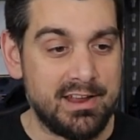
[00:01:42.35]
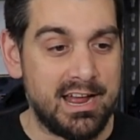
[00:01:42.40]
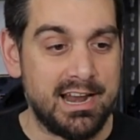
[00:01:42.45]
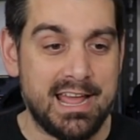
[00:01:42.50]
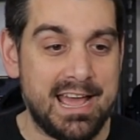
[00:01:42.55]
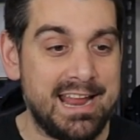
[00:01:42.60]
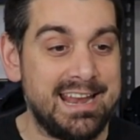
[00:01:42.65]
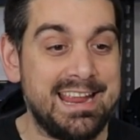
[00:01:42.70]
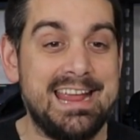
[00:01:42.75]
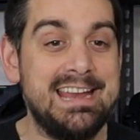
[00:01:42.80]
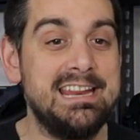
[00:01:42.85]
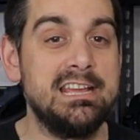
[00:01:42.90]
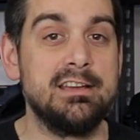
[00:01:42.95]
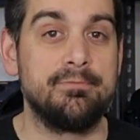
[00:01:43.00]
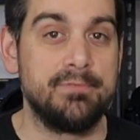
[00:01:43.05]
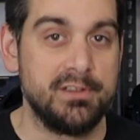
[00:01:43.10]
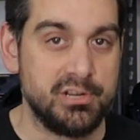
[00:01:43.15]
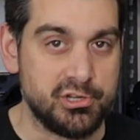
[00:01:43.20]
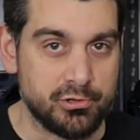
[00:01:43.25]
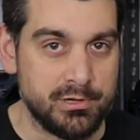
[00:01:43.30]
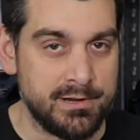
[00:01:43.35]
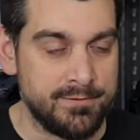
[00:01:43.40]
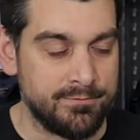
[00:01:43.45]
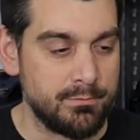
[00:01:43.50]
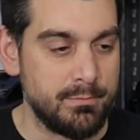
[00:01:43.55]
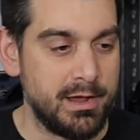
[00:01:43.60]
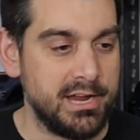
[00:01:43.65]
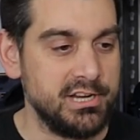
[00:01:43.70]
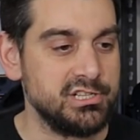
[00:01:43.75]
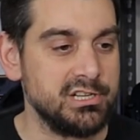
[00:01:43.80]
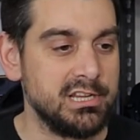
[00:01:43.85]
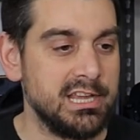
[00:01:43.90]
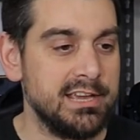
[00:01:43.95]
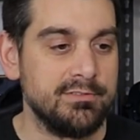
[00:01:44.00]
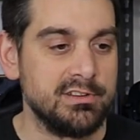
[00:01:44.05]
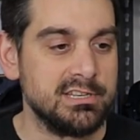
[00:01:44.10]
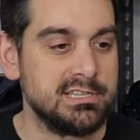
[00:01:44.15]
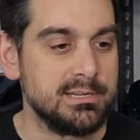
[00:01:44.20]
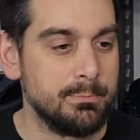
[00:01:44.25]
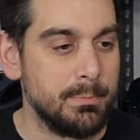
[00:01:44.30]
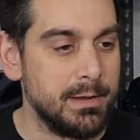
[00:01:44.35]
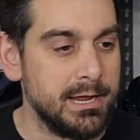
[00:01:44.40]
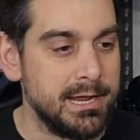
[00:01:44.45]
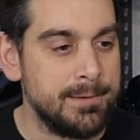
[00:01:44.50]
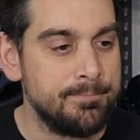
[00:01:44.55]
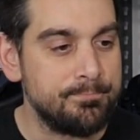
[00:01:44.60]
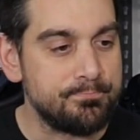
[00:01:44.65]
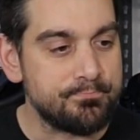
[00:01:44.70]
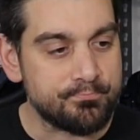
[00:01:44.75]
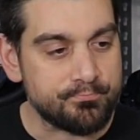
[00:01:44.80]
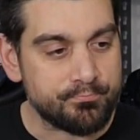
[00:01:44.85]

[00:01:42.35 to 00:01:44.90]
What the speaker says: had any official information given to me.